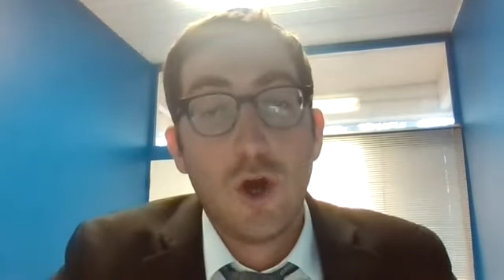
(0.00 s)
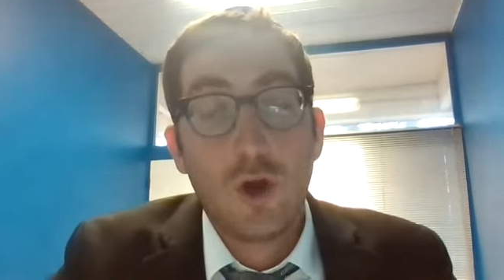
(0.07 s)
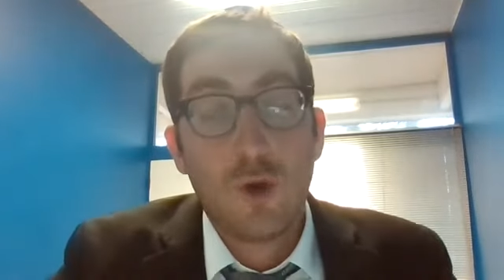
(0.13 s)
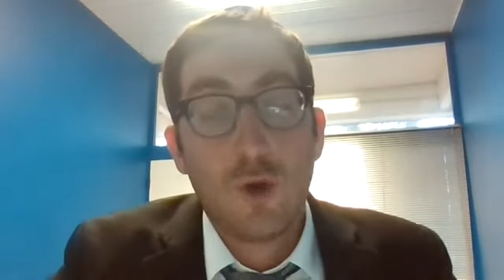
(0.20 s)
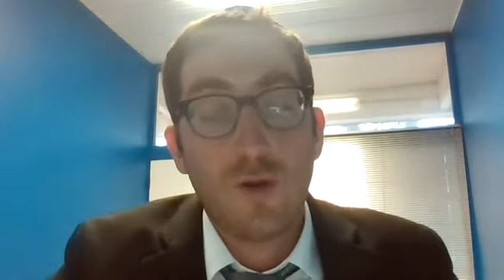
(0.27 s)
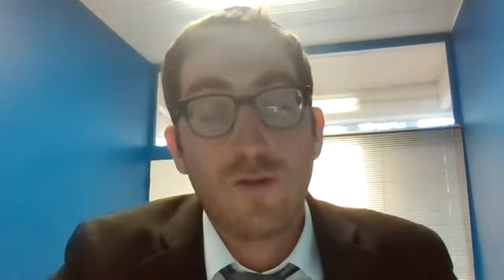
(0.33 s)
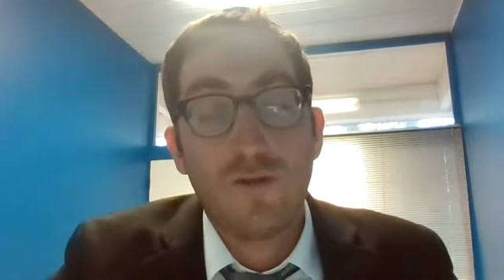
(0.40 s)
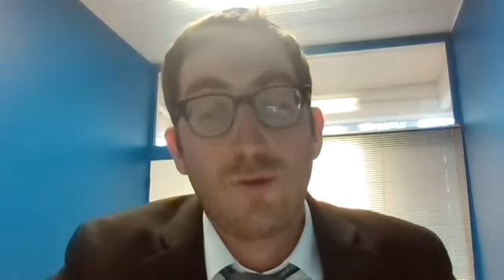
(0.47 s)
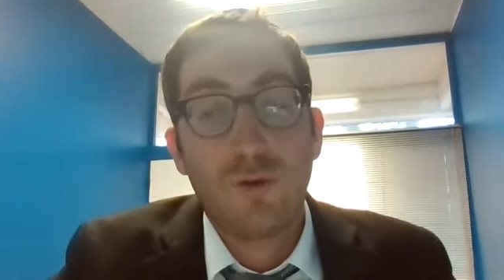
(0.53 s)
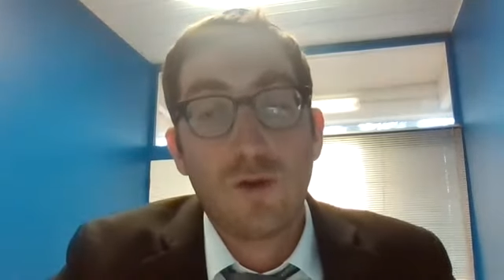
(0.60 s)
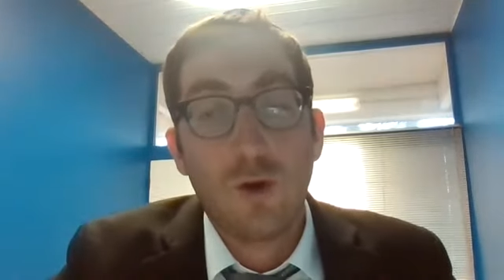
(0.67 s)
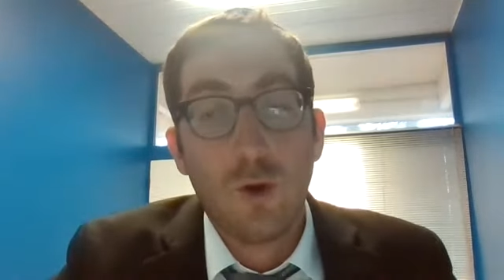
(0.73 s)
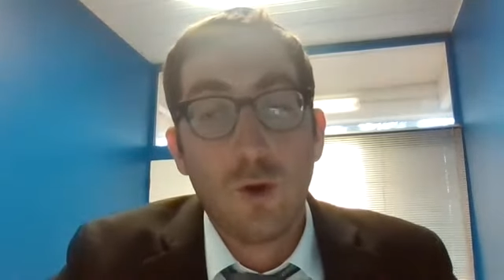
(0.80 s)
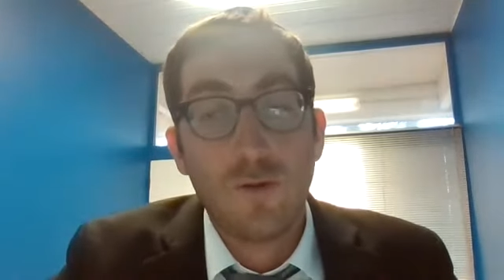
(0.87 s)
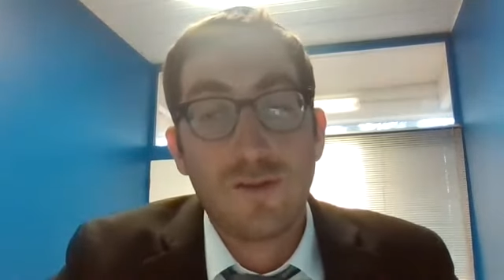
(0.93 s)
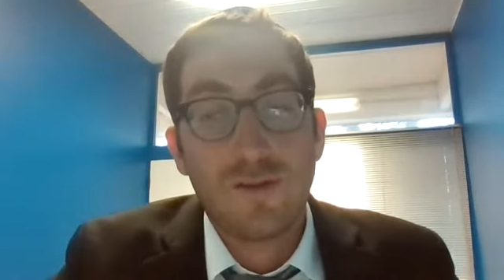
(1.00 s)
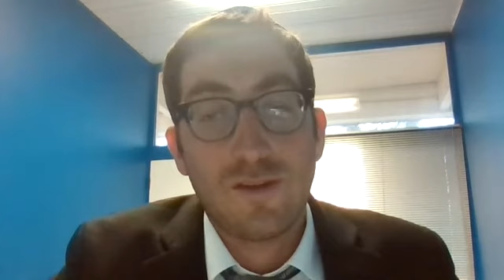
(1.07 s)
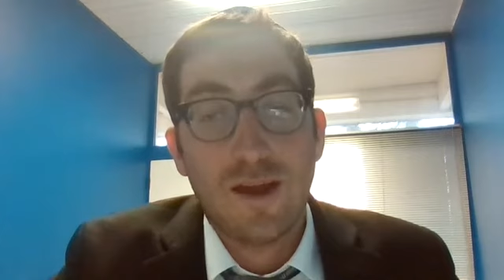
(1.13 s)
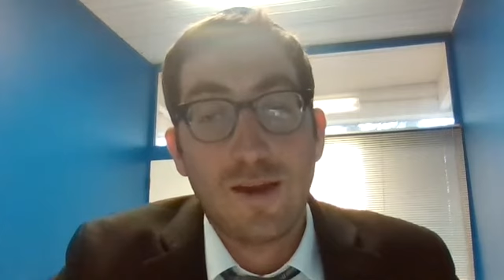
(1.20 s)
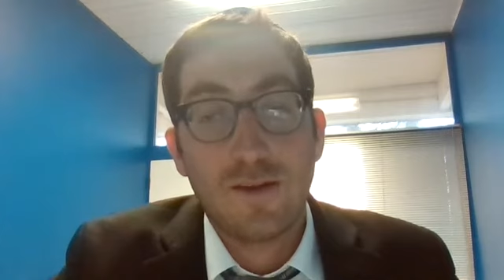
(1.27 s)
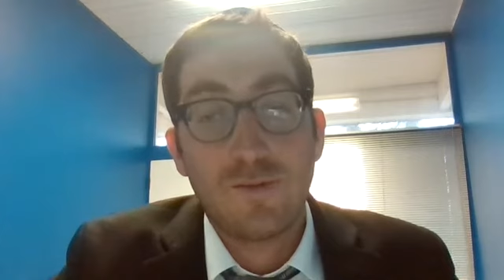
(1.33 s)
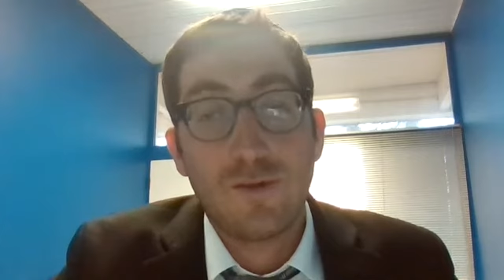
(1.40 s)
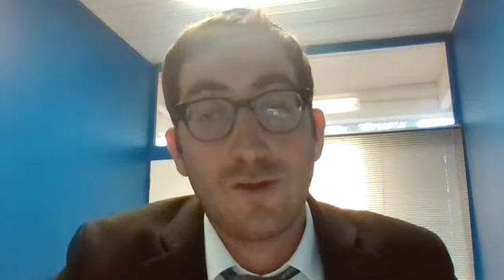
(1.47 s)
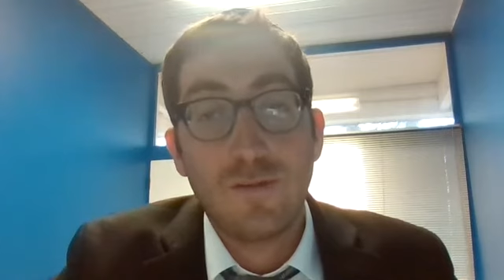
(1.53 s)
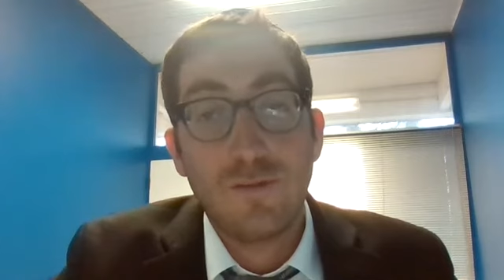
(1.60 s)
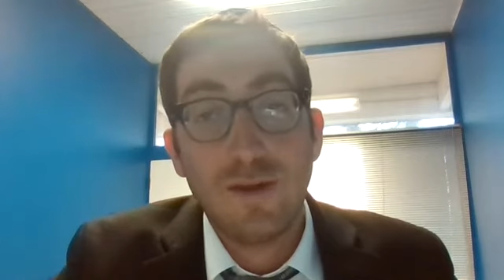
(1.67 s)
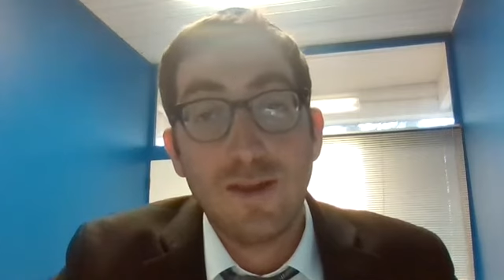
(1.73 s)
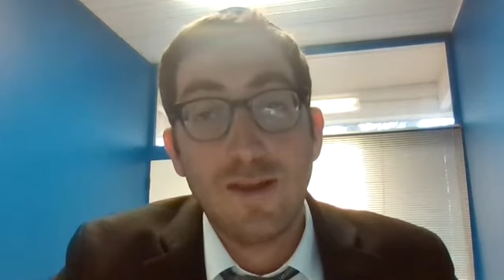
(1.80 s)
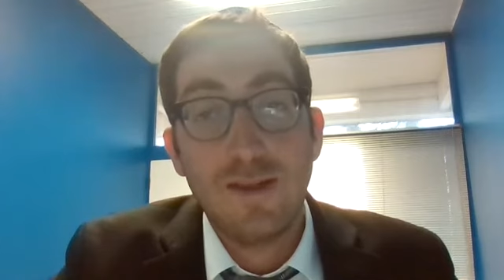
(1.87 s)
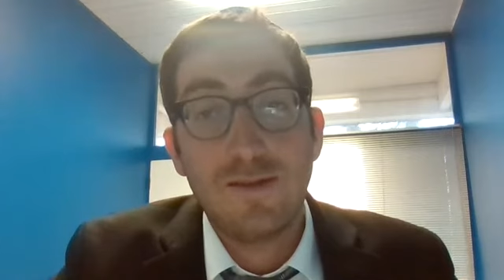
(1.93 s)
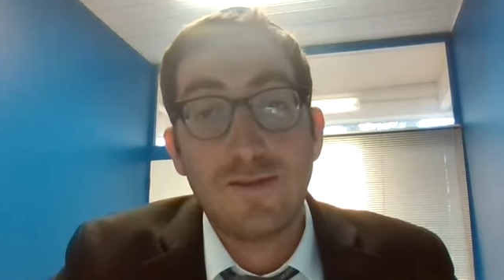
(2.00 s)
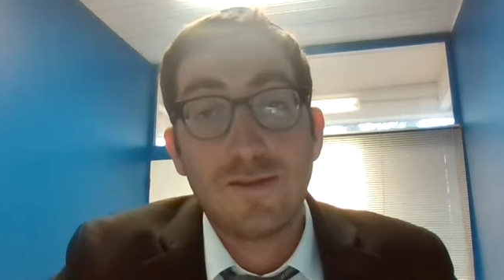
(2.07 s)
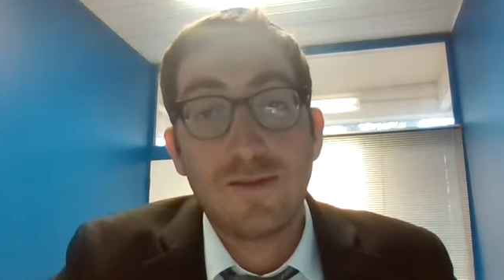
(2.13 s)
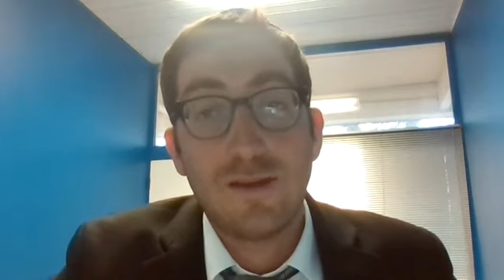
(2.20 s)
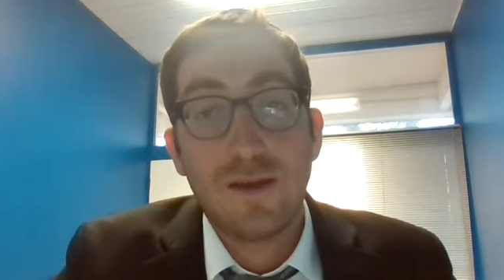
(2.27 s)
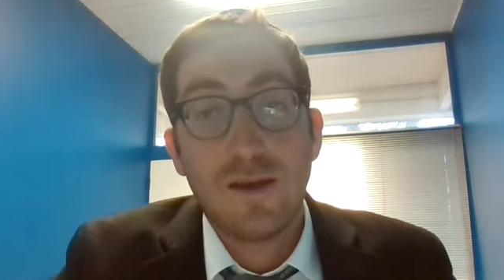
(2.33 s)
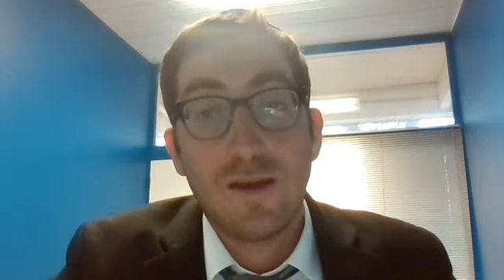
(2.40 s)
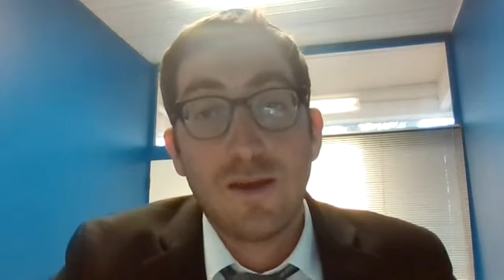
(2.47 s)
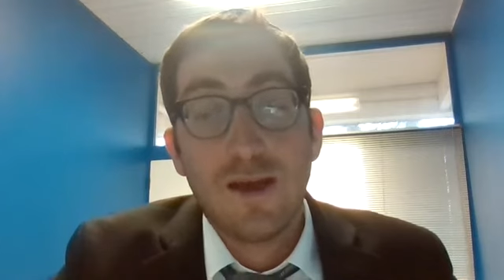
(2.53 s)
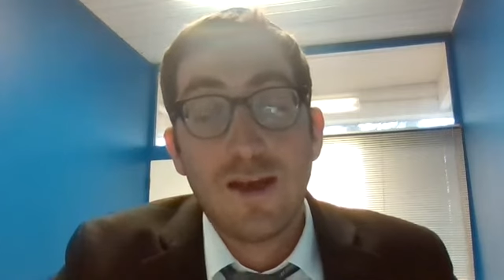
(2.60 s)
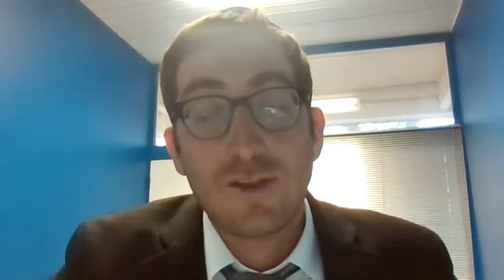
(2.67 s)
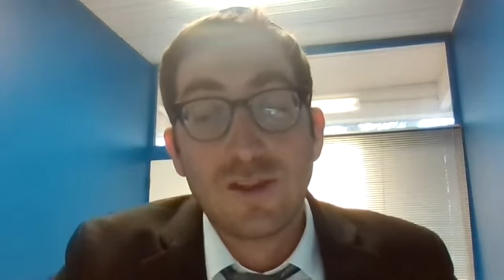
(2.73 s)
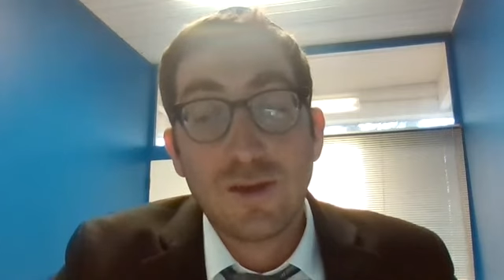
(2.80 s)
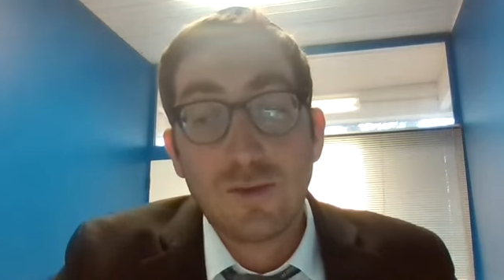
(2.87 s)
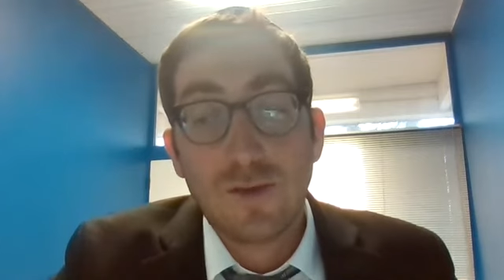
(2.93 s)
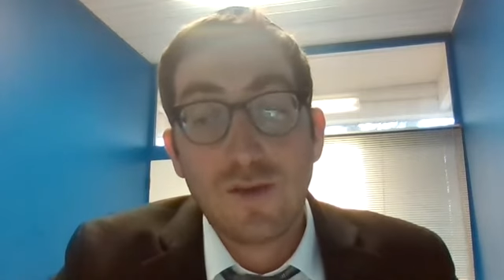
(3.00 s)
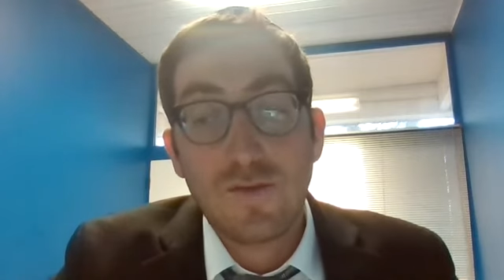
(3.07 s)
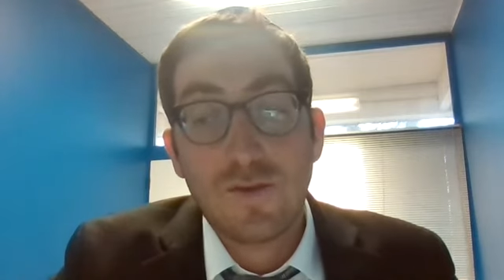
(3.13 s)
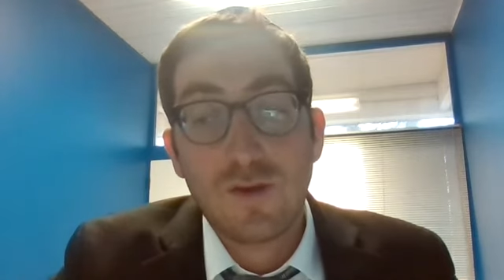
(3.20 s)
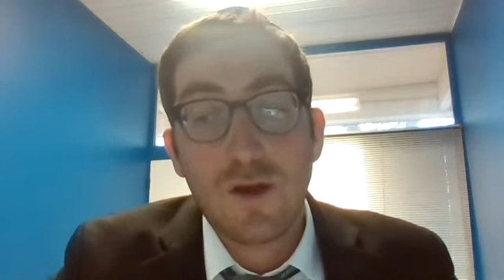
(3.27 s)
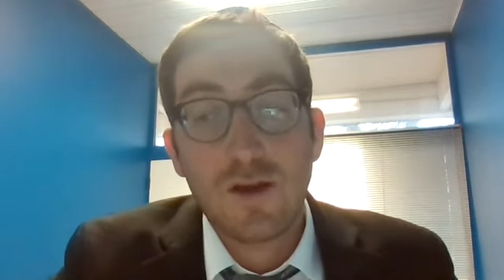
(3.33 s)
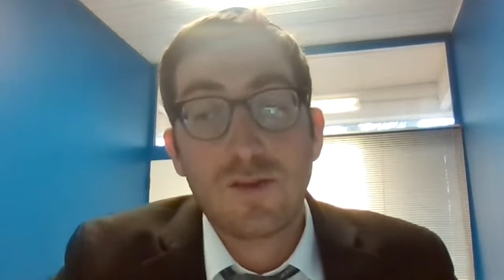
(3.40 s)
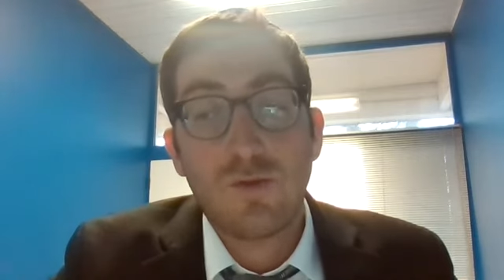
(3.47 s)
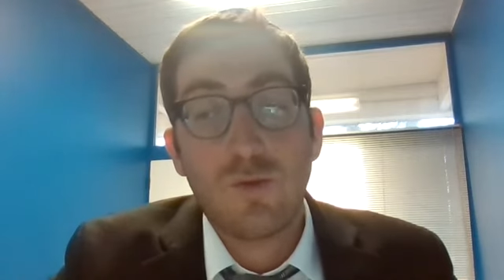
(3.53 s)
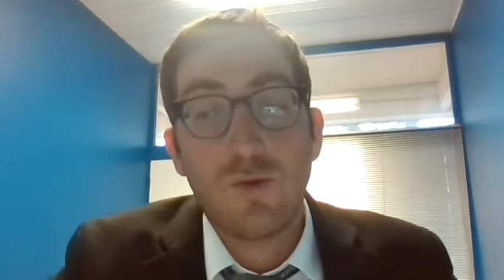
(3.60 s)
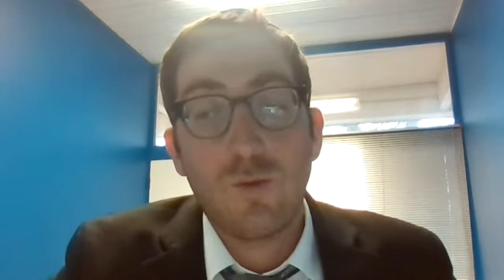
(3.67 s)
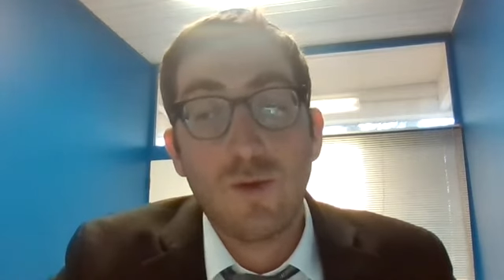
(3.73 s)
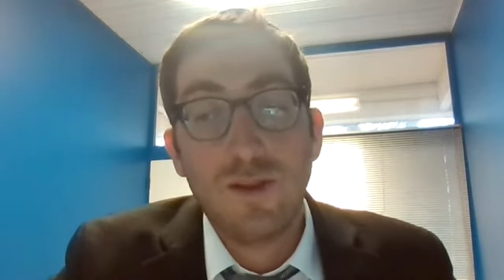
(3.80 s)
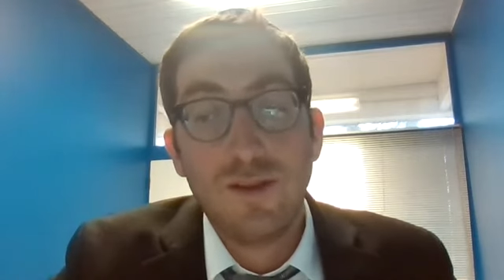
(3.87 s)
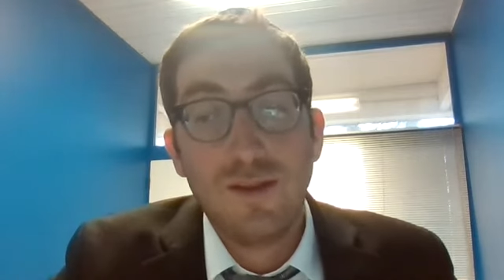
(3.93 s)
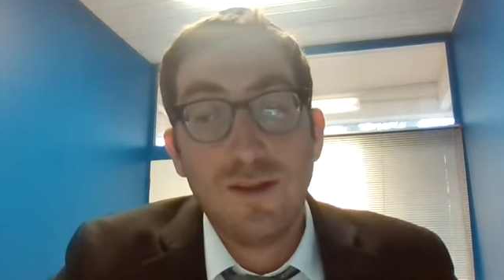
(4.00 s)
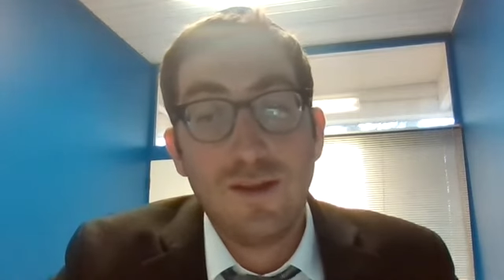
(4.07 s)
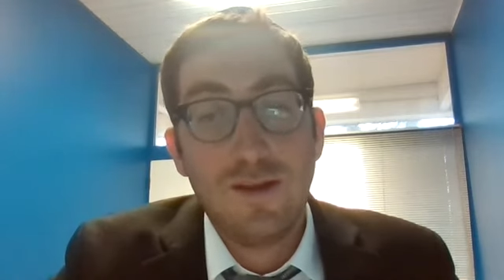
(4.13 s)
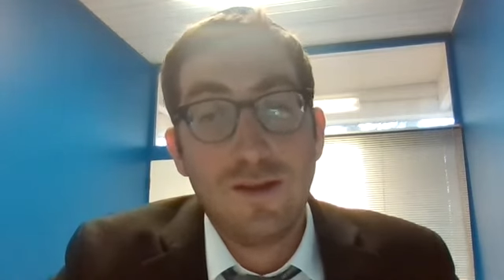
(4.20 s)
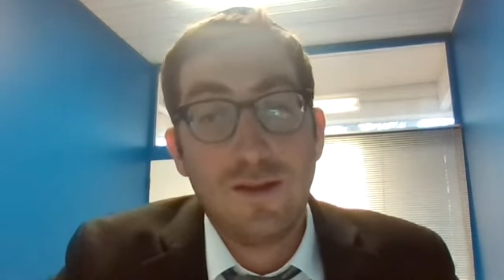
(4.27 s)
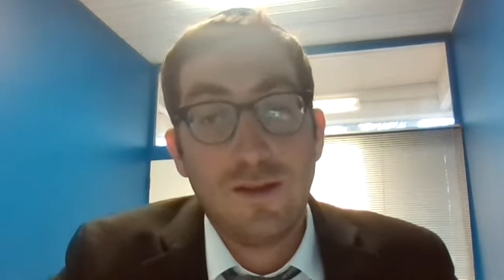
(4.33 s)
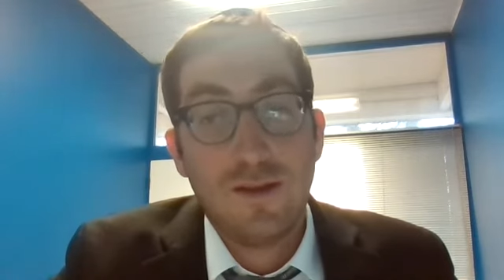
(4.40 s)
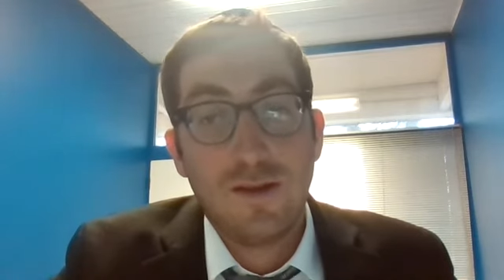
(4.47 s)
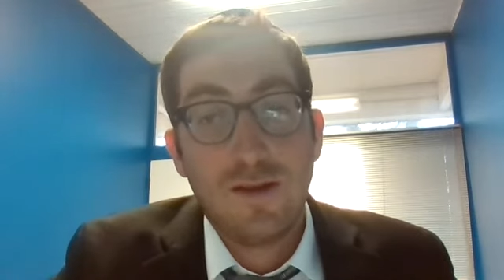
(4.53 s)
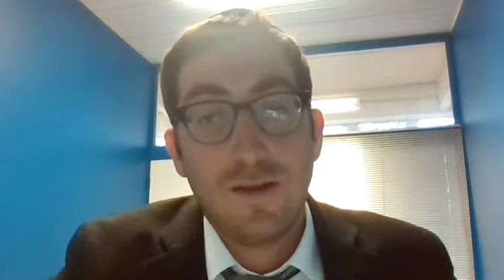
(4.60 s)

according to our own desires, but it means Hashem gives us what we need.